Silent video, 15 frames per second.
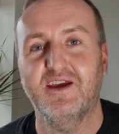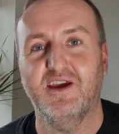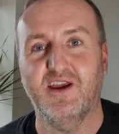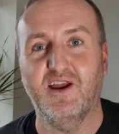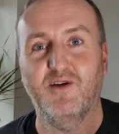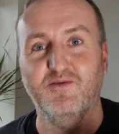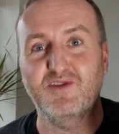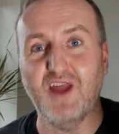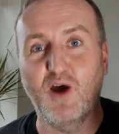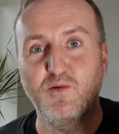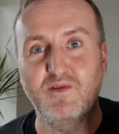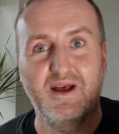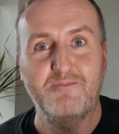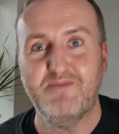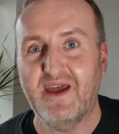you know,
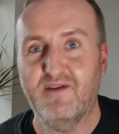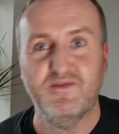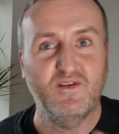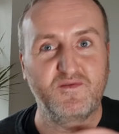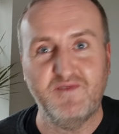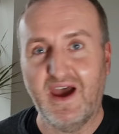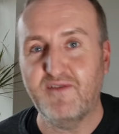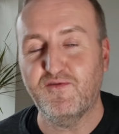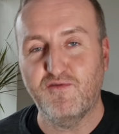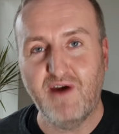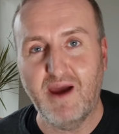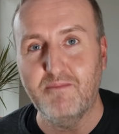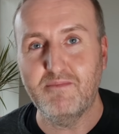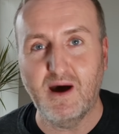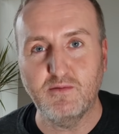don't have to faff
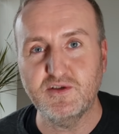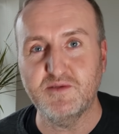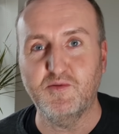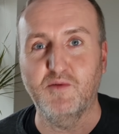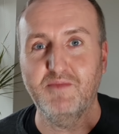around multiple